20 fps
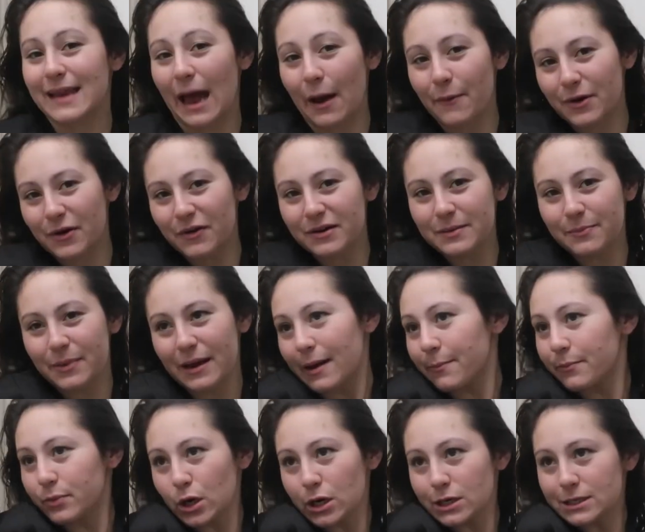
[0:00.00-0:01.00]
now we're going to
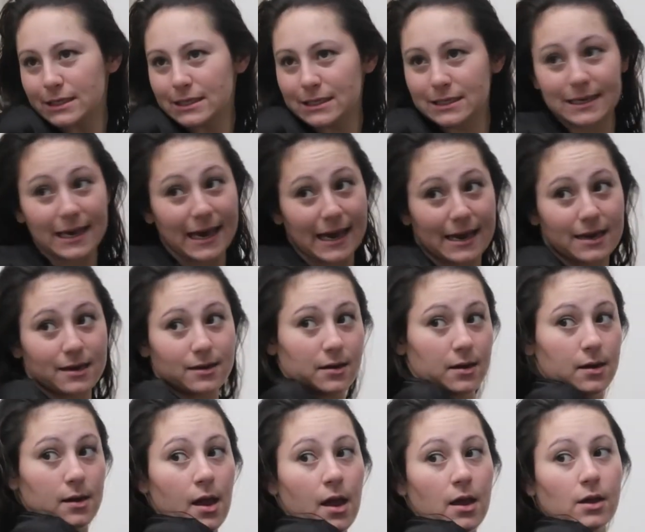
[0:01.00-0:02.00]
pamper our
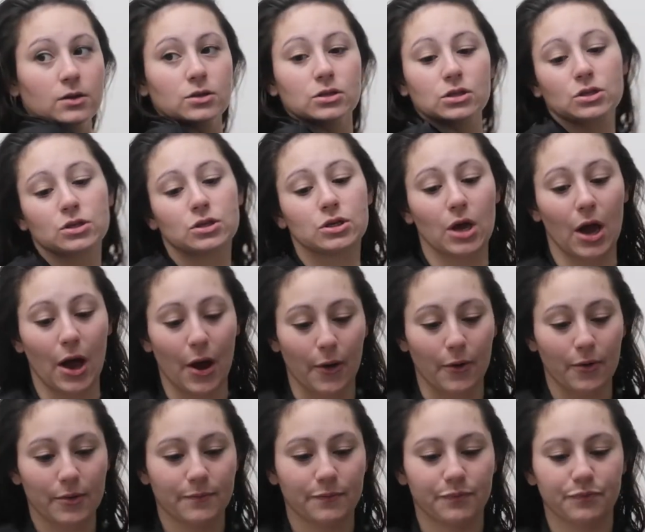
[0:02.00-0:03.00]
skin.
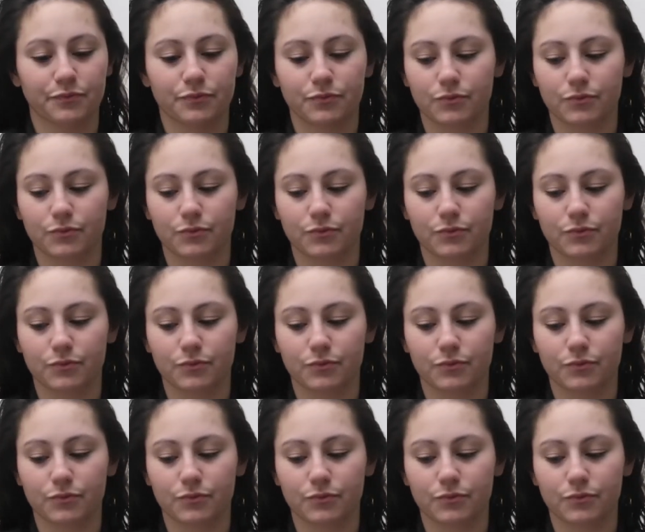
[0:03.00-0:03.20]
So,